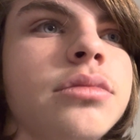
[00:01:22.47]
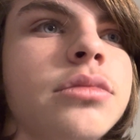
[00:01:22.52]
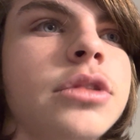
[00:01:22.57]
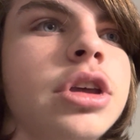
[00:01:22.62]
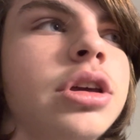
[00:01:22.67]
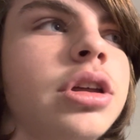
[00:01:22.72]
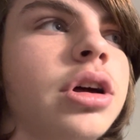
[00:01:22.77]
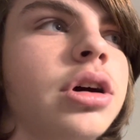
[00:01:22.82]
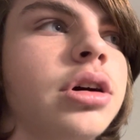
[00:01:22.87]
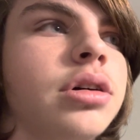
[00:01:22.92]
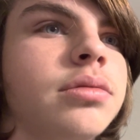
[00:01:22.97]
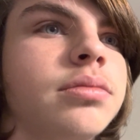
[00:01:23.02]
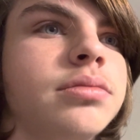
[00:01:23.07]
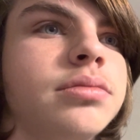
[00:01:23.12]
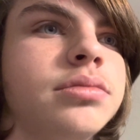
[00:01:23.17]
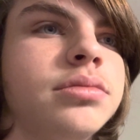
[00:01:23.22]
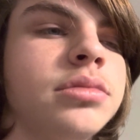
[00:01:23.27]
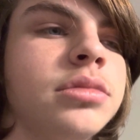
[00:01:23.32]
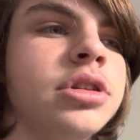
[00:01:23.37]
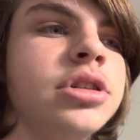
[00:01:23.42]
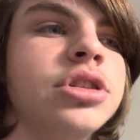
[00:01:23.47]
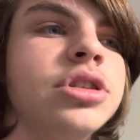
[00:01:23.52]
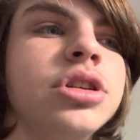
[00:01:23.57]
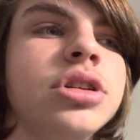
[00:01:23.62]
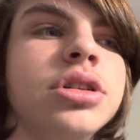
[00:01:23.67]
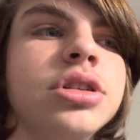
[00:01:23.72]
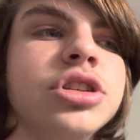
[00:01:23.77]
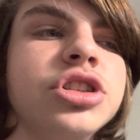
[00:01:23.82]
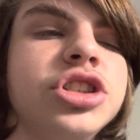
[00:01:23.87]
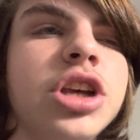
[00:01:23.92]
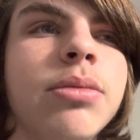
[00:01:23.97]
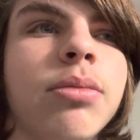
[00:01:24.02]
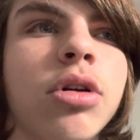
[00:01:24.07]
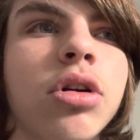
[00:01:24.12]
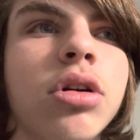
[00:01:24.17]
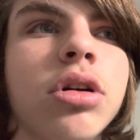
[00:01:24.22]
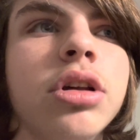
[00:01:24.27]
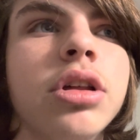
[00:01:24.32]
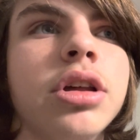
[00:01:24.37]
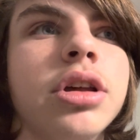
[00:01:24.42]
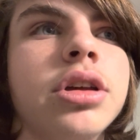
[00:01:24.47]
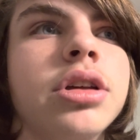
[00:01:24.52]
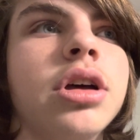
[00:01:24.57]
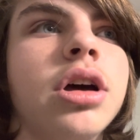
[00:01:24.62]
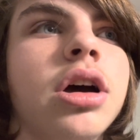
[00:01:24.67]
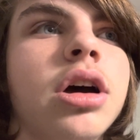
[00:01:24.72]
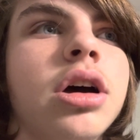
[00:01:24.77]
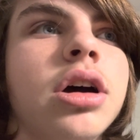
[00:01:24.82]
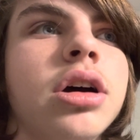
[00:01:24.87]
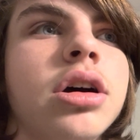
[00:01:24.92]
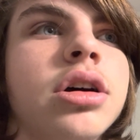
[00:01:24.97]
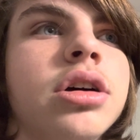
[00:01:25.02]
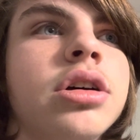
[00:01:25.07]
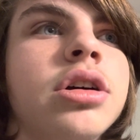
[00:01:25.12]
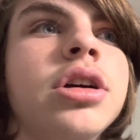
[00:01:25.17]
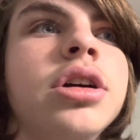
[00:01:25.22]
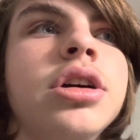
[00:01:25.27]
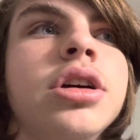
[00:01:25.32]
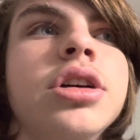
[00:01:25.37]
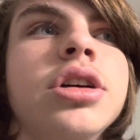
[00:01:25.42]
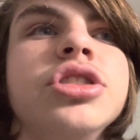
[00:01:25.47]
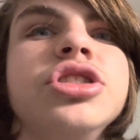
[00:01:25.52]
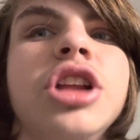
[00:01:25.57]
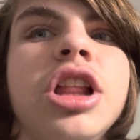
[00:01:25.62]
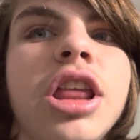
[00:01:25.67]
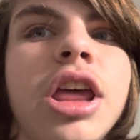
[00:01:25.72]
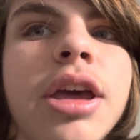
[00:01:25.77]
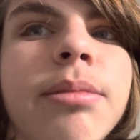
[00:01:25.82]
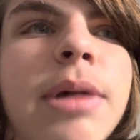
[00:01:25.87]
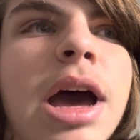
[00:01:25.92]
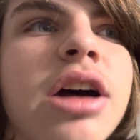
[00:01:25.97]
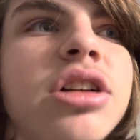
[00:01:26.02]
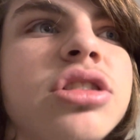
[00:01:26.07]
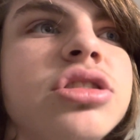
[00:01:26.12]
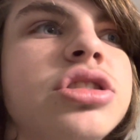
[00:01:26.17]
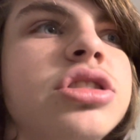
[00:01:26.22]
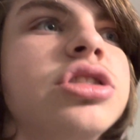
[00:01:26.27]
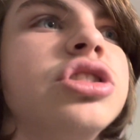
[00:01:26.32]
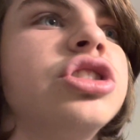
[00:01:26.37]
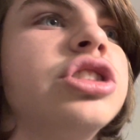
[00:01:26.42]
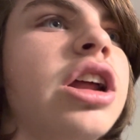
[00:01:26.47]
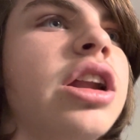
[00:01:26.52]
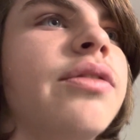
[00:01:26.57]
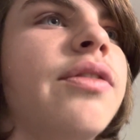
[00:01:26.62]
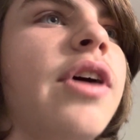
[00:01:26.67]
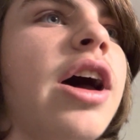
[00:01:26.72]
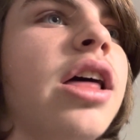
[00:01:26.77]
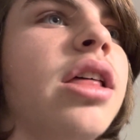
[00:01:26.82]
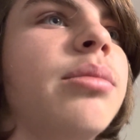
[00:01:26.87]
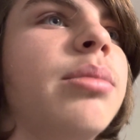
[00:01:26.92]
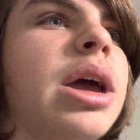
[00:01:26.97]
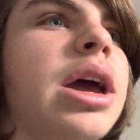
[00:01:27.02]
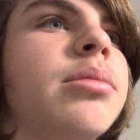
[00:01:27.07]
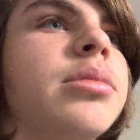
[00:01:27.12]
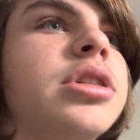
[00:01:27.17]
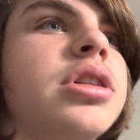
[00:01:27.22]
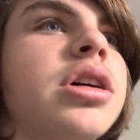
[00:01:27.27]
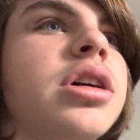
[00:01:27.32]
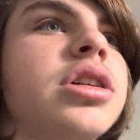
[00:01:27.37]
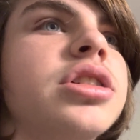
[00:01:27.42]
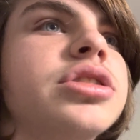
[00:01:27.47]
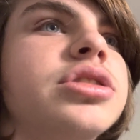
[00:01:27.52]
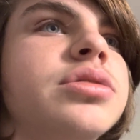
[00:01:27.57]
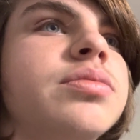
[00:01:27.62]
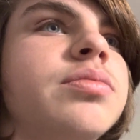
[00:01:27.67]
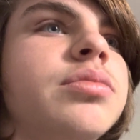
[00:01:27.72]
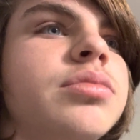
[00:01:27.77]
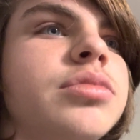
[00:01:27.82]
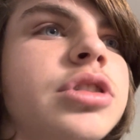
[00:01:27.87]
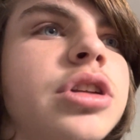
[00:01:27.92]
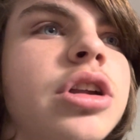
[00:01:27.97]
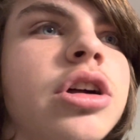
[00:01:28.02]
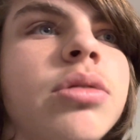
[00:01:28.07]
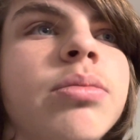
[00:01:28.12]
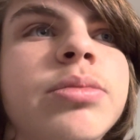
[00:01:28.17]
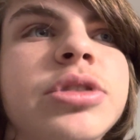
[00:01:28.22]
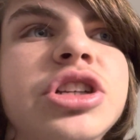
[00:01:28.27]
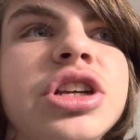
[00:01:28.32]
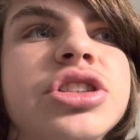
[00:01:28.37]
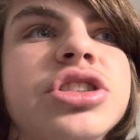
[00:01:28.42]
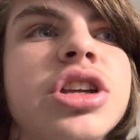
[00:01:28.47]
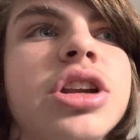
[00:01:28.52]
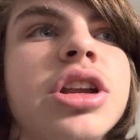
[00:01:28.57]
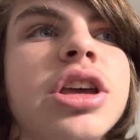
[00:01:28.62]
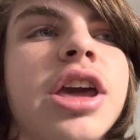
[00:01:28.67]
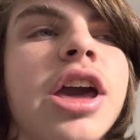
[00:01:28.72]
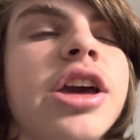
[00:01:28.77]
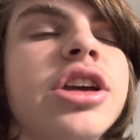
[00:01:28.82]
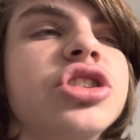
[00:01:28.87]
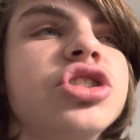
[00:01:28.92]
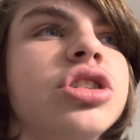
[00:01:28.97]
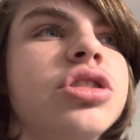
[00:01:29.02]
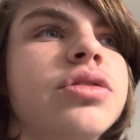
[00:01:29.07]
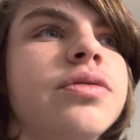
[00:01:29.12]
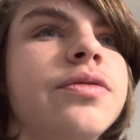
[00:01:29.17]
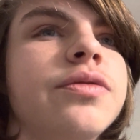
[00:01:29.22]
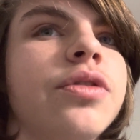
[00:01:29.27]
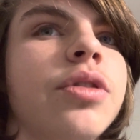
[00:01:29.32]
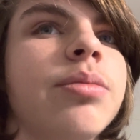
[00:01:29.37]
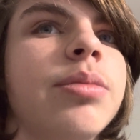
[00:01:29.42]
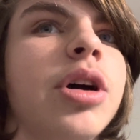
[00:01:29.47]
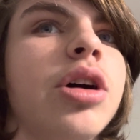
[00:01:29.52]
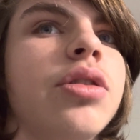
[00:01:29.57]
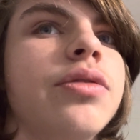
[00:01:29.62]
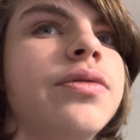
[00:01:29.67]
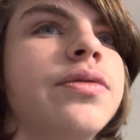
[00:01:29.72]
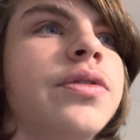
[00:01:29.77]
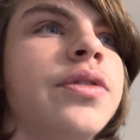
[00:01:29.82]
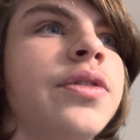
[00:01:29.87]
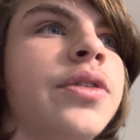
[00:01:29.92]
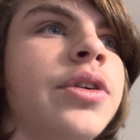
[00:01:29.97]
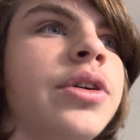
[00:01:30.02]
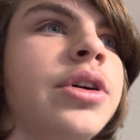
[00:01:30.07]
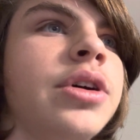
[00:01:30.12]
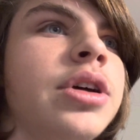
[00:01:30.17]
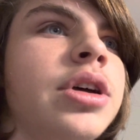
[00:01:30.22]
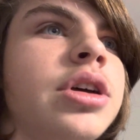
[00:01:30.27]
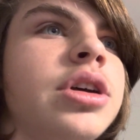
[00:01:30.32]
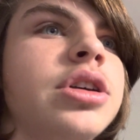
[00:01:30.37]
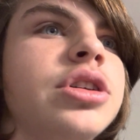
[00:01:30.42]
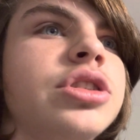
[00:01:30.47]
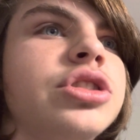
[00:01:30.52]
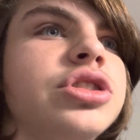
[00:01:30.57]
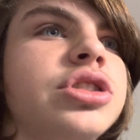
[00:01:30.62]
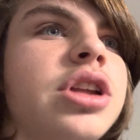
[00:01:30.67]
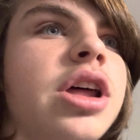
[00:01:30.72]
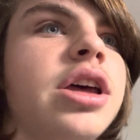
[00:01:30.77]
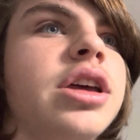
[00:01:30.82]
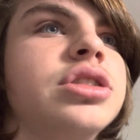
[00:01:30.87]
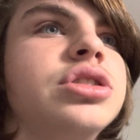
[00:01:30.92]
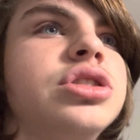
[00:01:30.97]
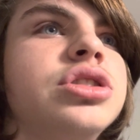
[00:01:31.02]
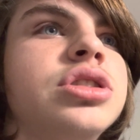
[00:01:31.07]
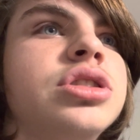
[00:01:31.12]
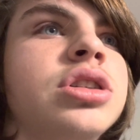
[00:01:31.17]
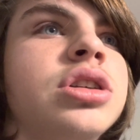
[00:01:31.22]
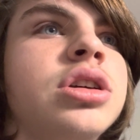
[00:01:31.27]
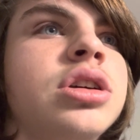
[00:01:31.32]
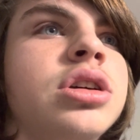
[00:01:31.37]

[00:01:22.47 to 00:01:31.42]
you know, similarly uh, to the amount the state of Alabama does. You know, decent occasion for both states.